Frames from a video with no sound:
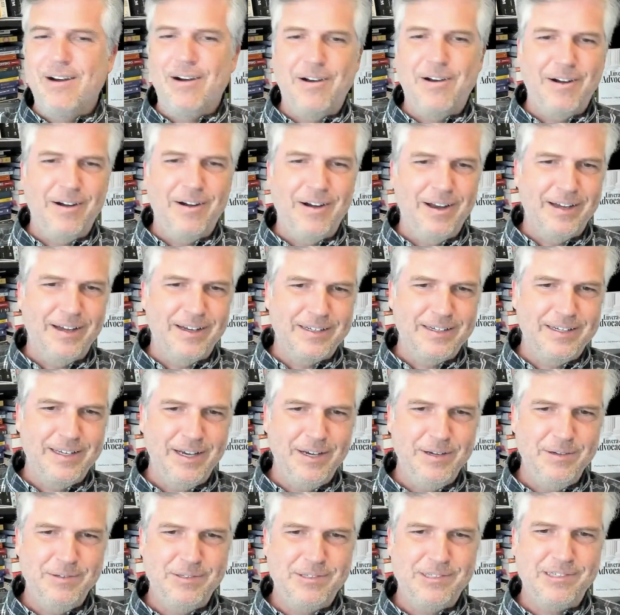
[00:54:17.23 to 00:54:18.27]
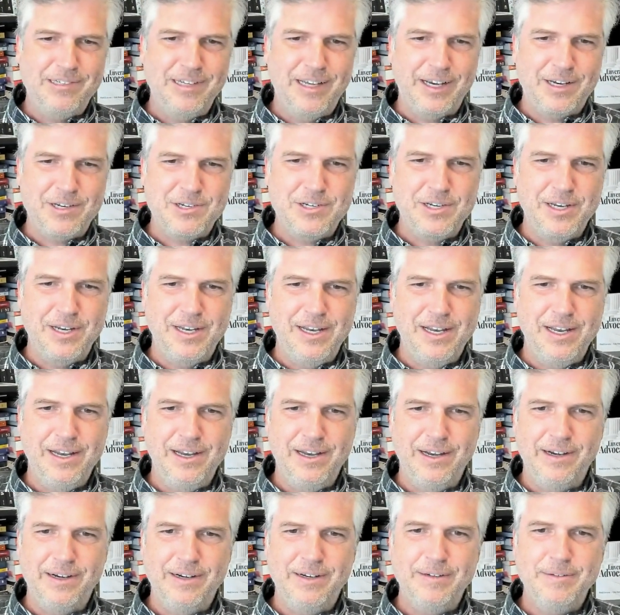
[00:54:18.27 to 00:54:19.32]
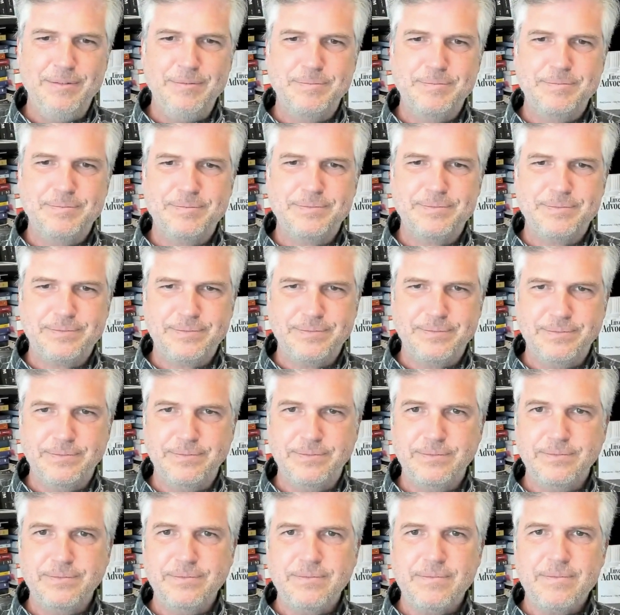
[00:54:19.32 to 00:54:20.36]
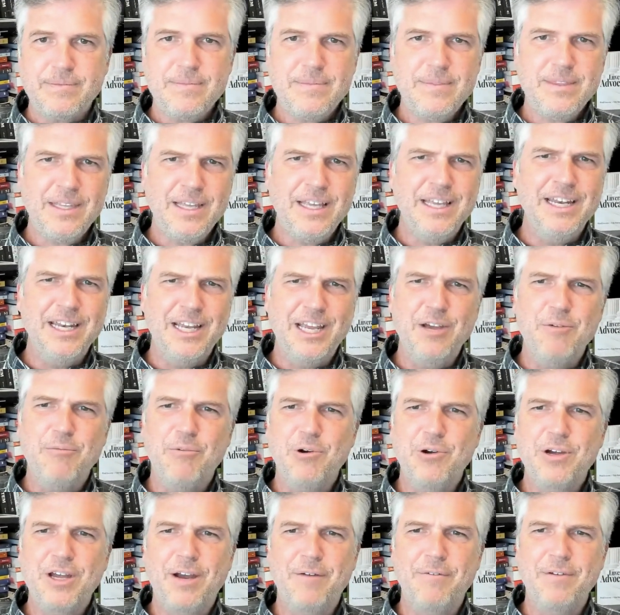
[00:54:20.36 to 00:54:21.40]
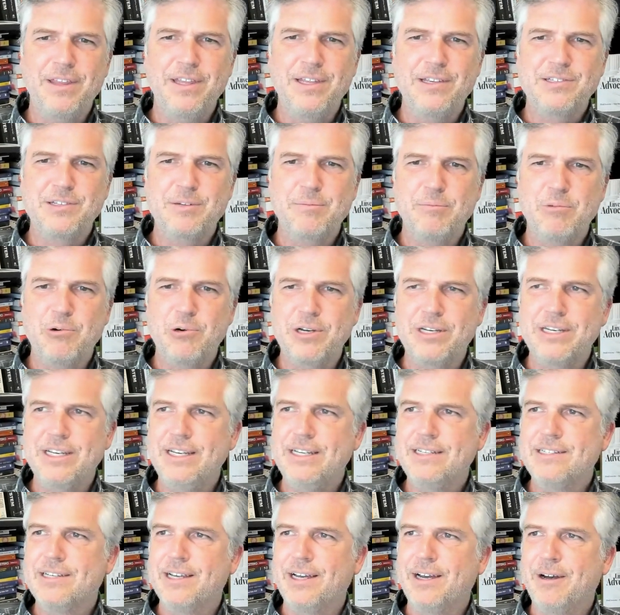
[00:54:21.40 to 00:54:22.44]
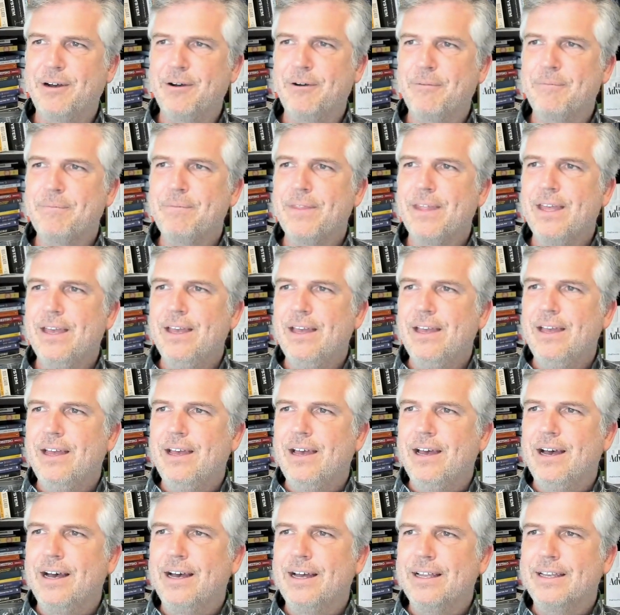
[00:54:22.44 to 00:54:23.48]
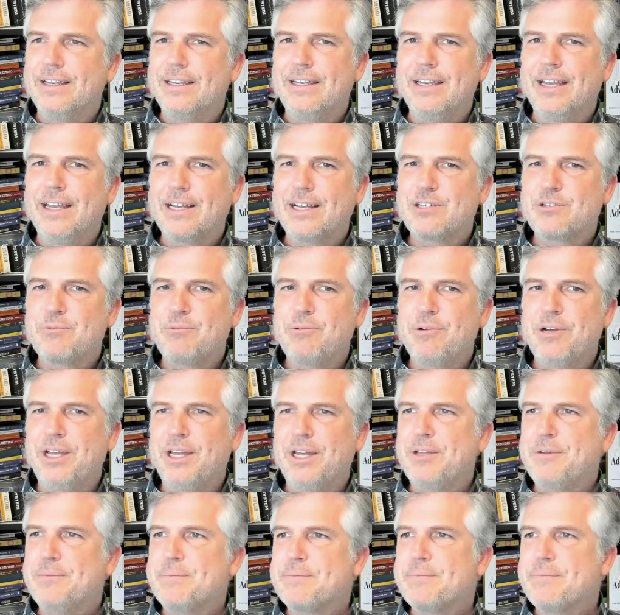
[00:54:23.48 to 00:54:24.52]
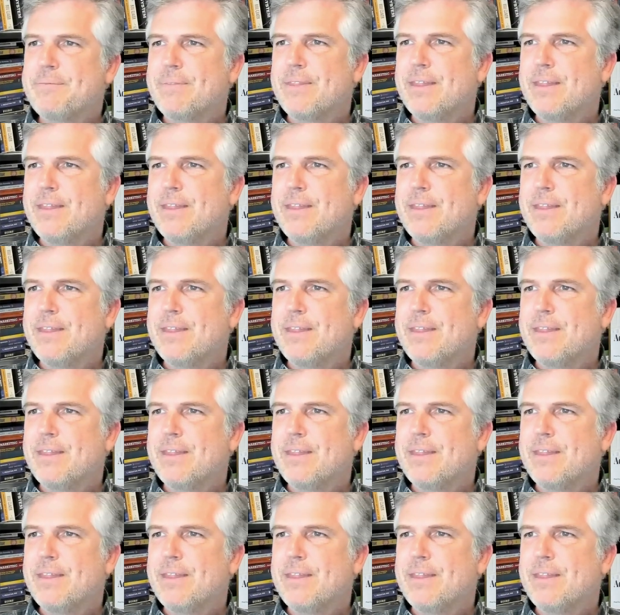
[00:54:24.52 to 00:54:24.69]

our uh, code section here. And again, we'll cover this in more detail uh, next week.